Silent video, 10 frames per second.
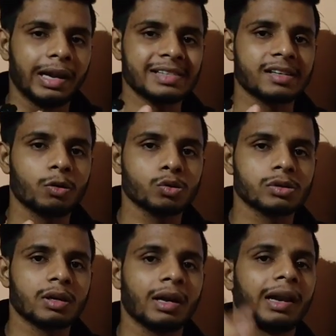Less the
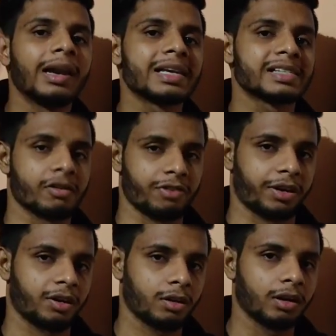dose, less the
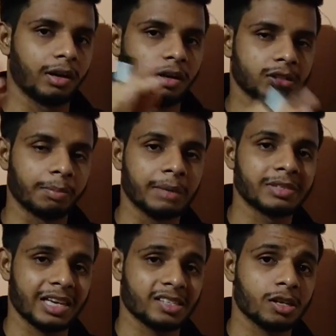effect.
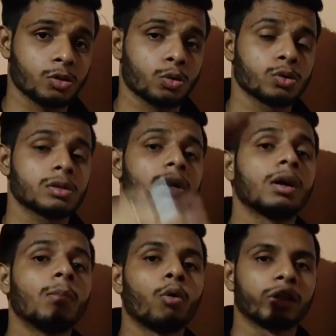Sometimes less the dose,
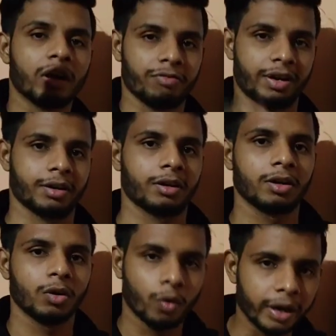more the effect.
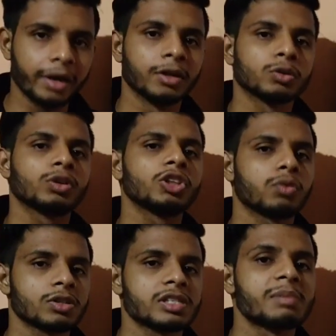Okay, so
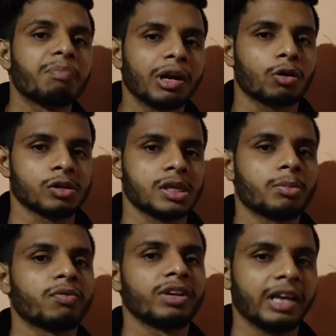this was the simple
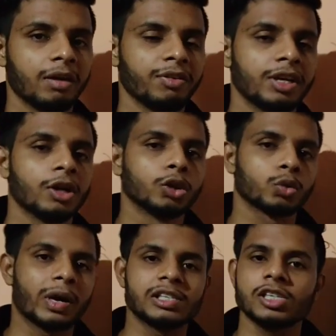concept of TLV.
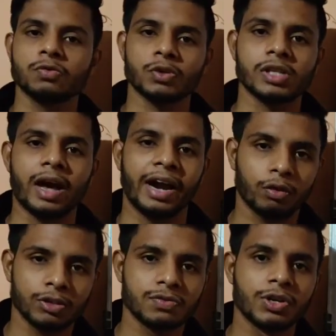So guys, this was the
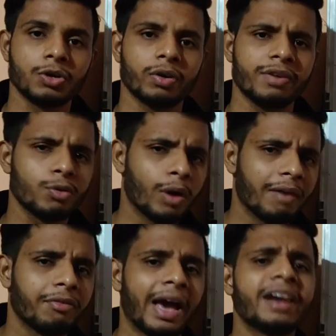end of this video. If you
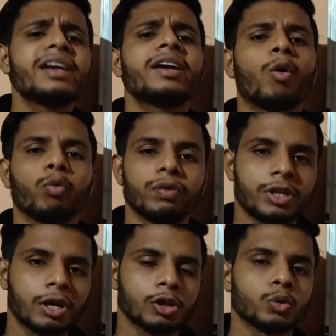have any doubt
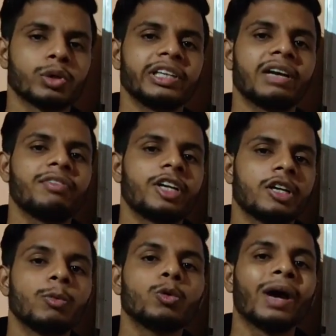with regards to TLV,
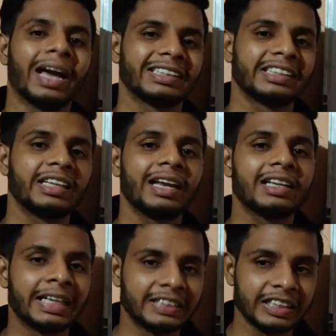TWA,
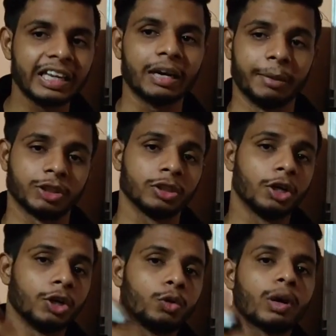STL and ceiling limits,
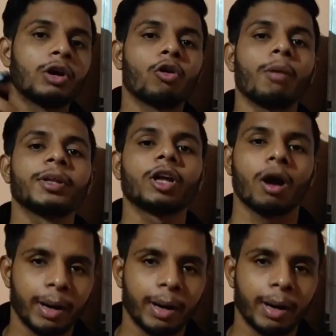you can drop in the